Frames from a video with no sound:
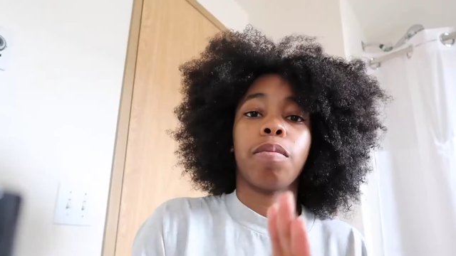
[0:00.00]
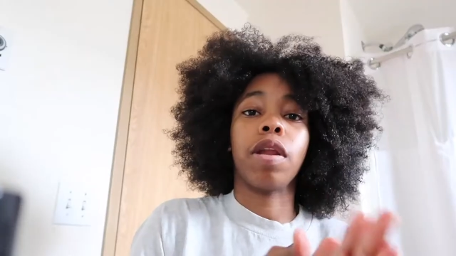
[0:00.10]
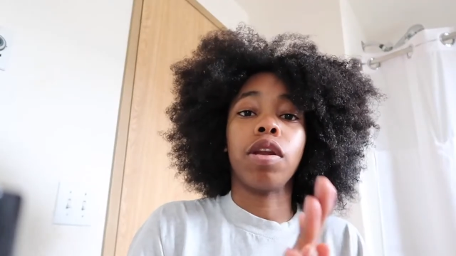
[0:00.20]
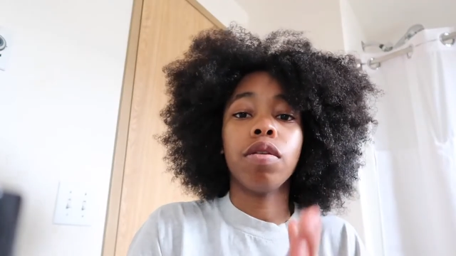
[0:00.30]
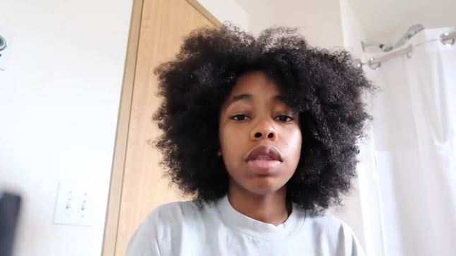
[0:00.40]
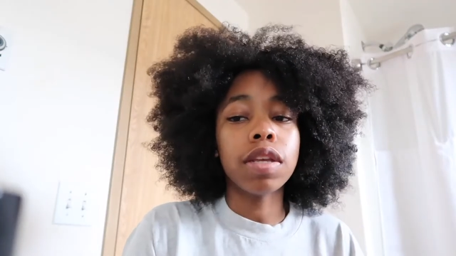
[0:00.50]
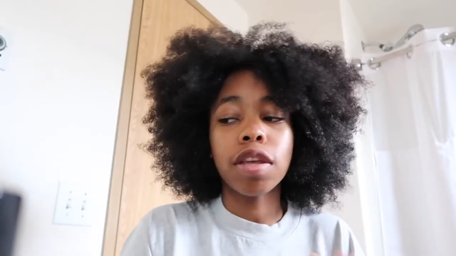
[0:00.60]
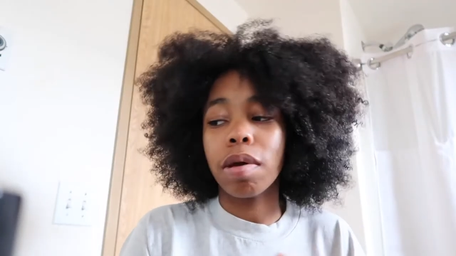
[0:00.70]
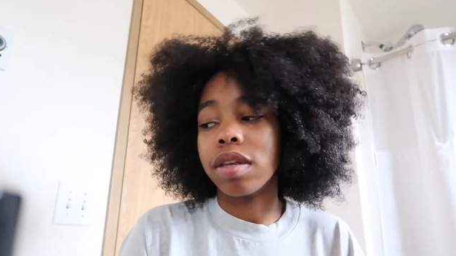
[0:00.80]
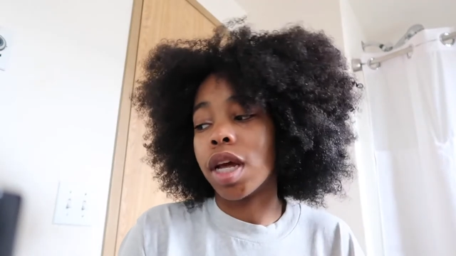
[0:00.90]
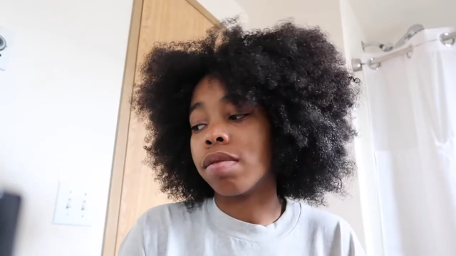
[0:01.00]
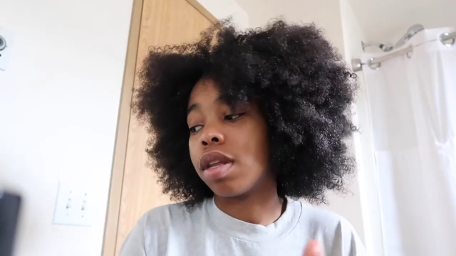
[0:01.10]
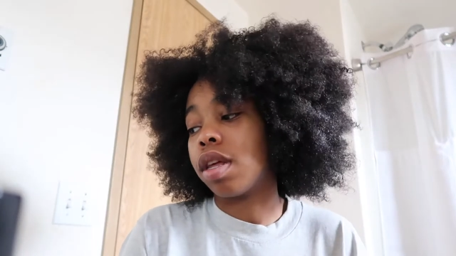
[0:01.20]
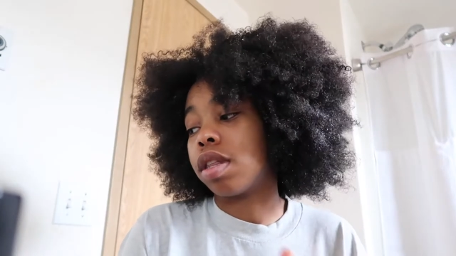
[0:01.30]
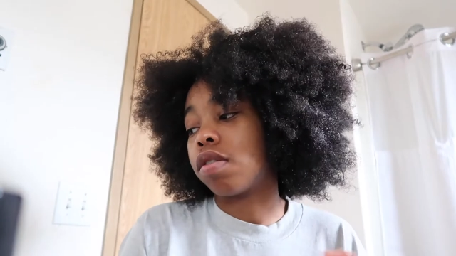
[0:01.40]
I'm putting two things on my scalp
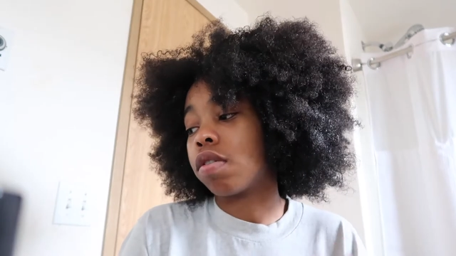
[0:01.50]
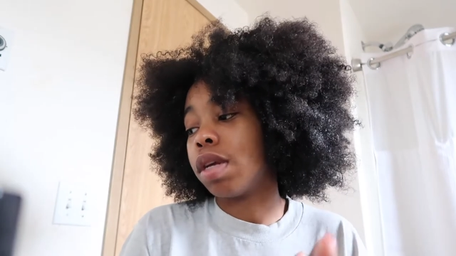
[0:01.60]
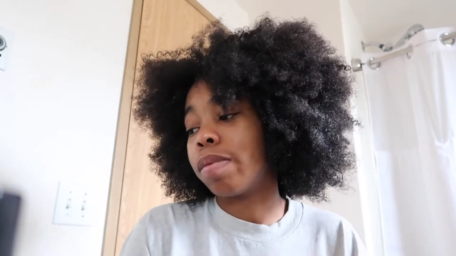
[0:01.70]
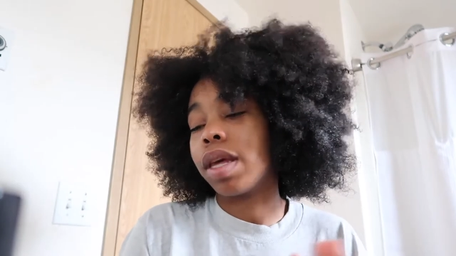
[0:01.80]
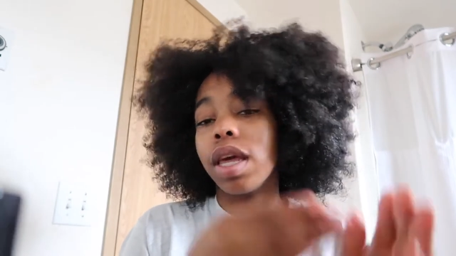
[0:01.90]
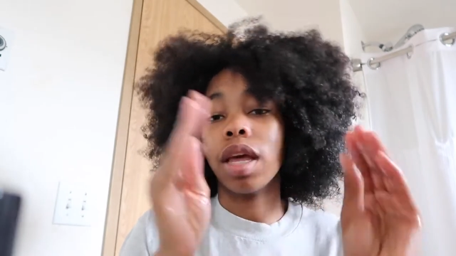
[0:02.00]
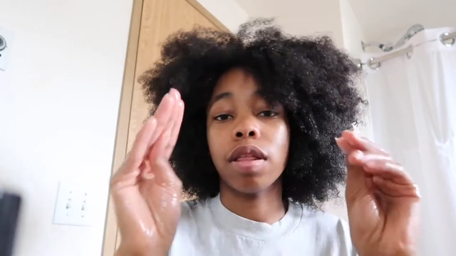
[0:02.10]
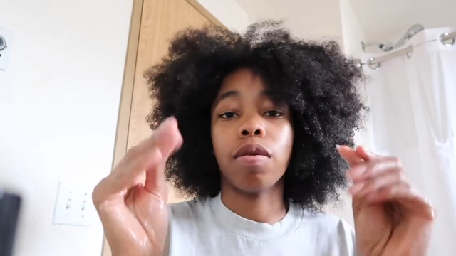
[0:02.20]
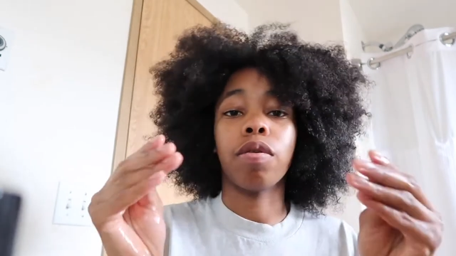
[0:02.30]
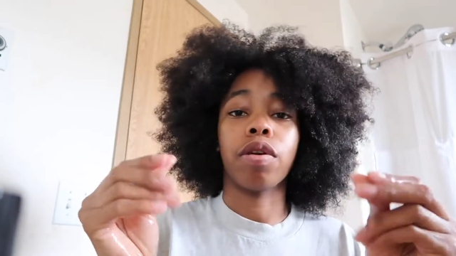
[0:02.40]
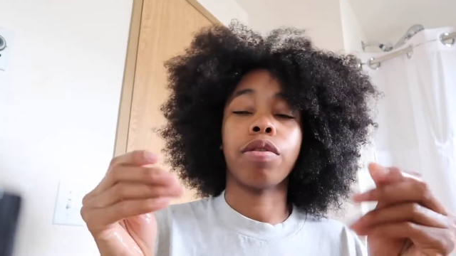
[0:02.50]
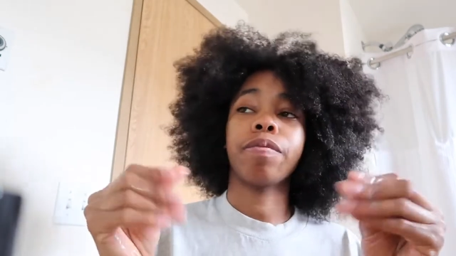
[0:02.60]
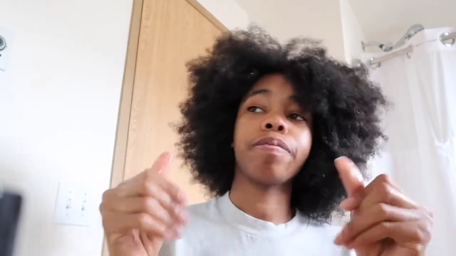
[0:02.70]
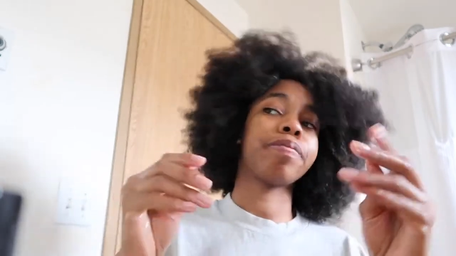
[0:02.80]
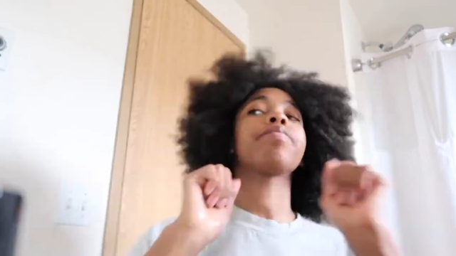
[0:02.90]
today, the treatment and the oil.